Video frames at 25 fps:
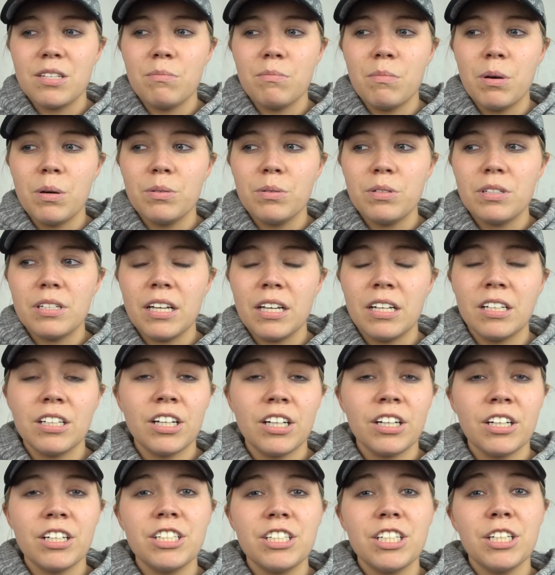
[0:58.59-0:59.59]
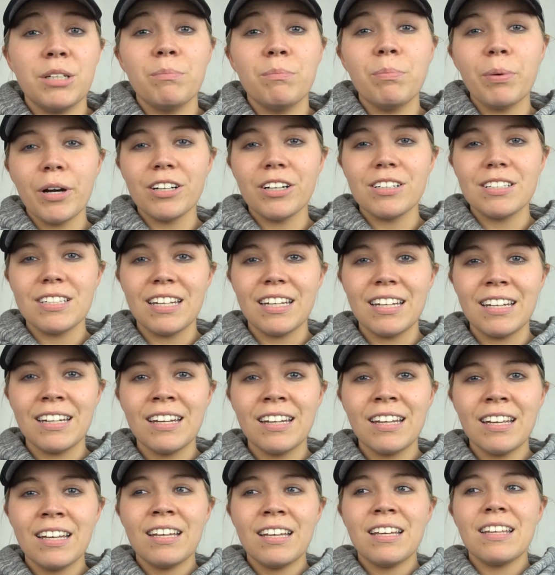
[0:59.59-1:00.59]
the most encouraging
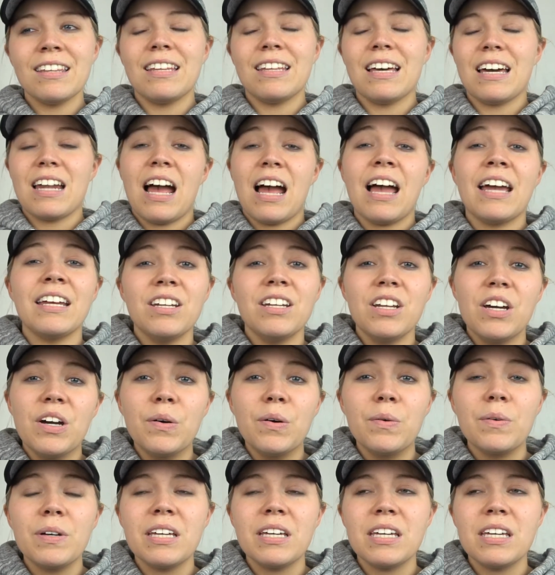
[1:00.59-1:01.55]
person that I know.